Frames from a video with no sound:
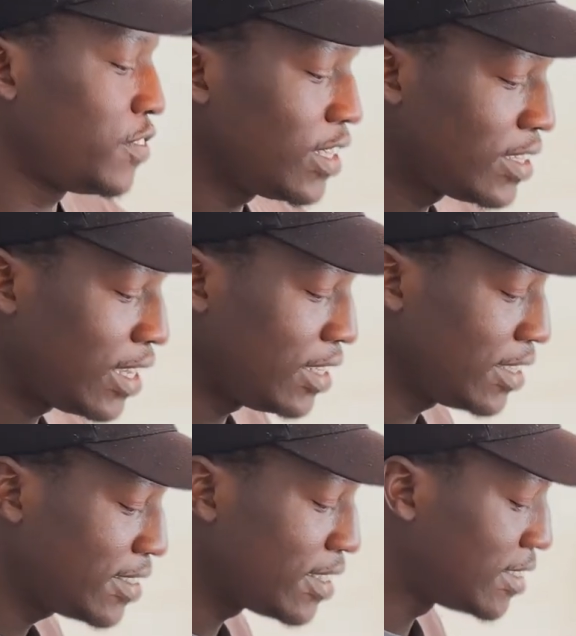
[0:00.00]
For the
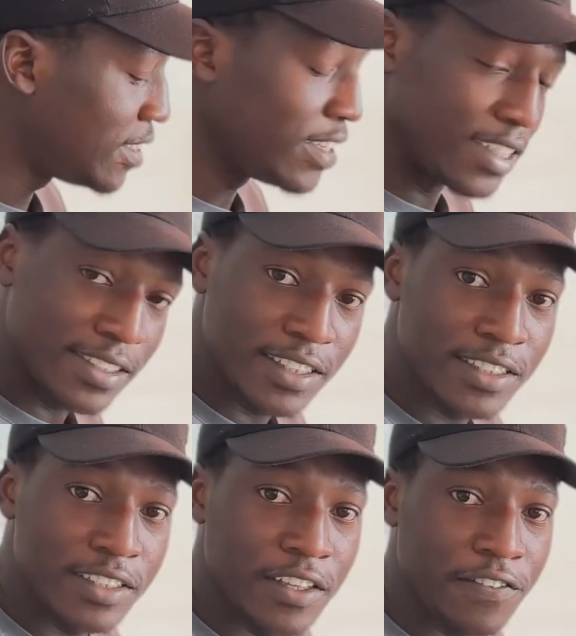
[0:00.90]
dinings, it's
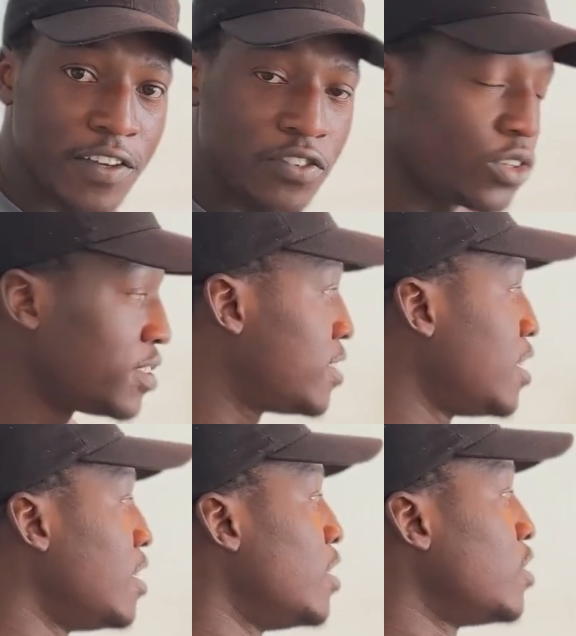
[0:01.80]
the 5 ounce.
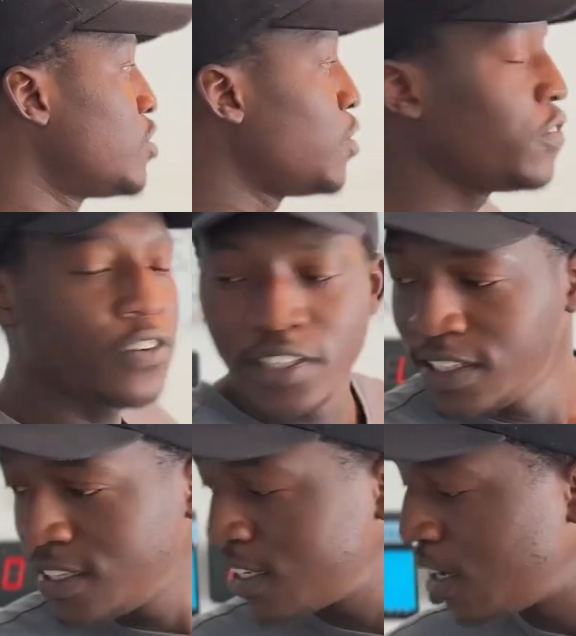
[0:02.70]
So for the
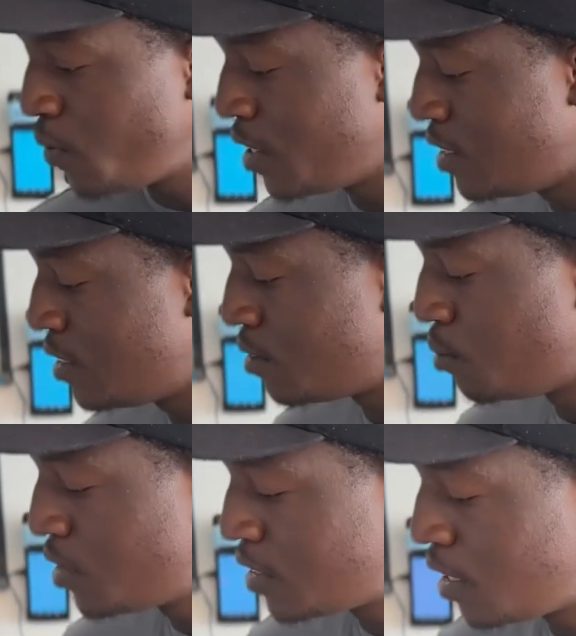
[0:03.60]
takeaways,
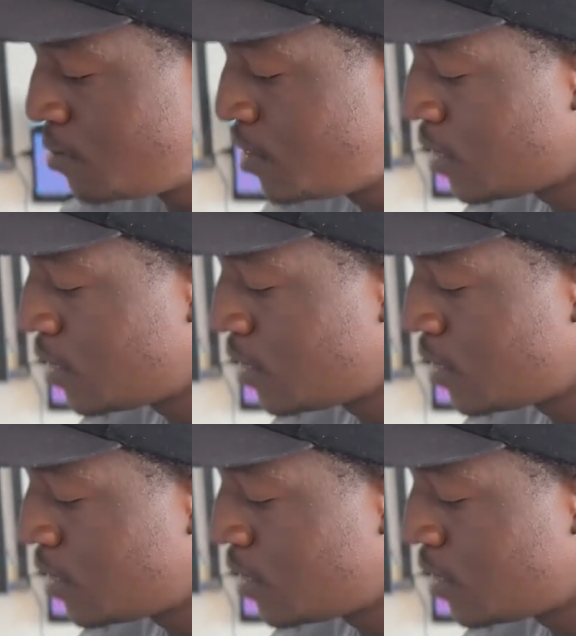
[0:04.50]
most times